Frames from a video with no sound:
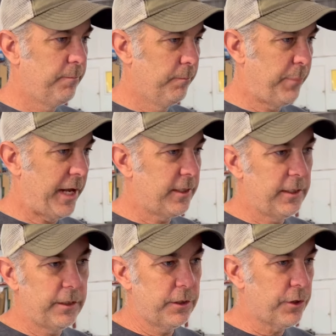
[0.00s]

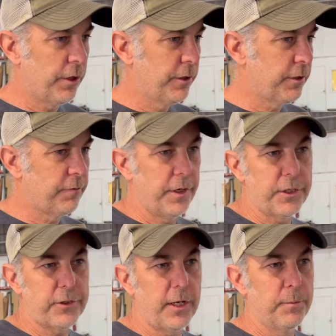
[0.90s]
Banking in the turns, it's very
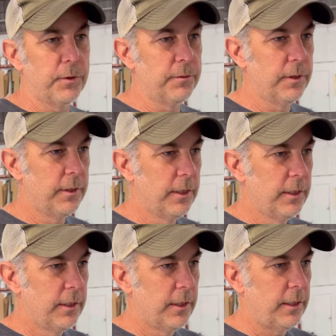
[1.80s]
stable.
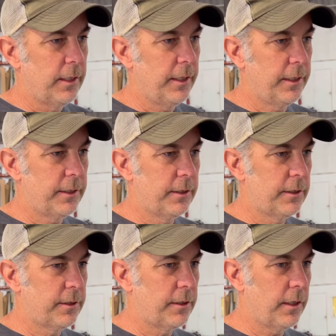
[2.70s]
It
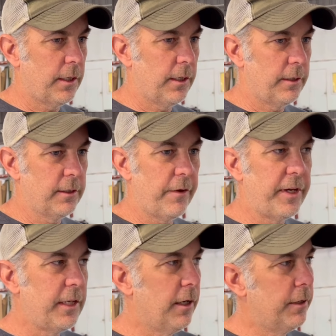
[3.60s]
doesn't have
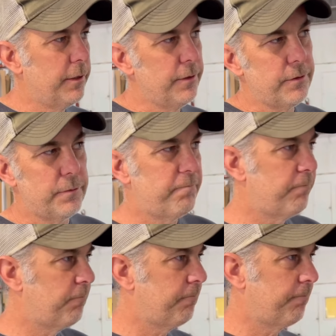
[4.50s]
any,
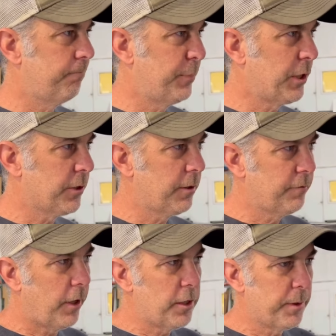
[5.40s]
because of the
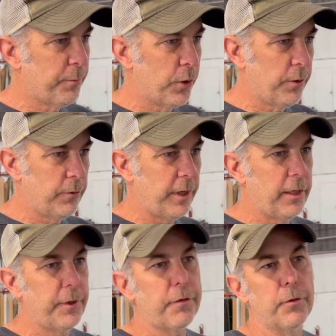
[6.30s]
volume in the boat and the way that
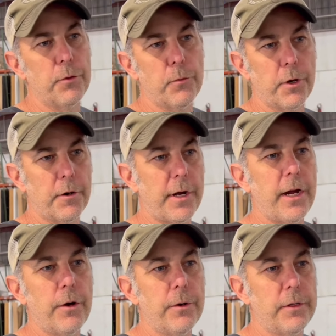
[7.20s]
we throw the water
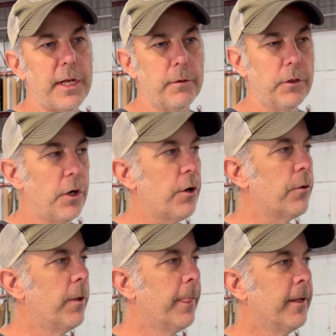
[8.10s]
out down low,
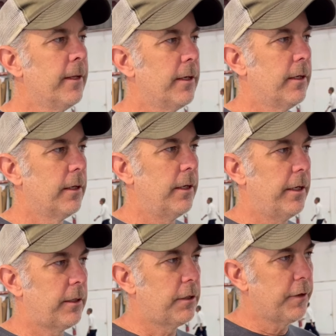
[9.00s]

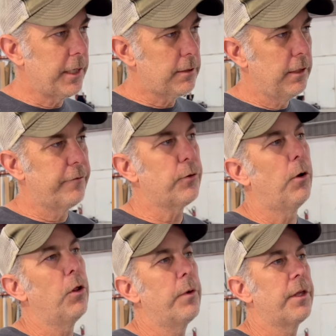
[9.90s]
it creates lift
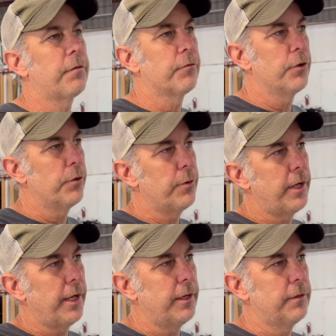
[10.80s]
all the way through
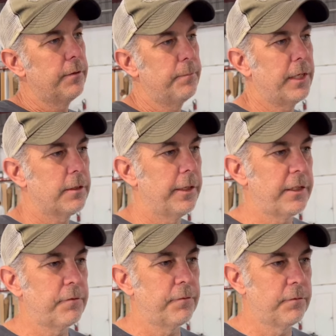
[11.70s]
and makes a
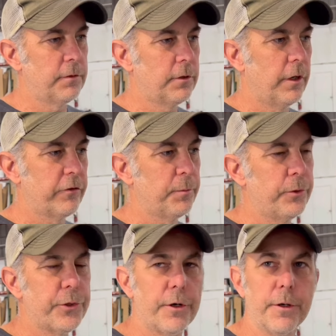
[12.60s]
nice, comfortable
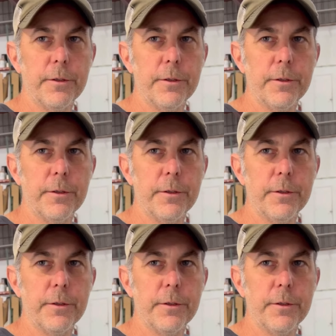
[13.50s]
turn.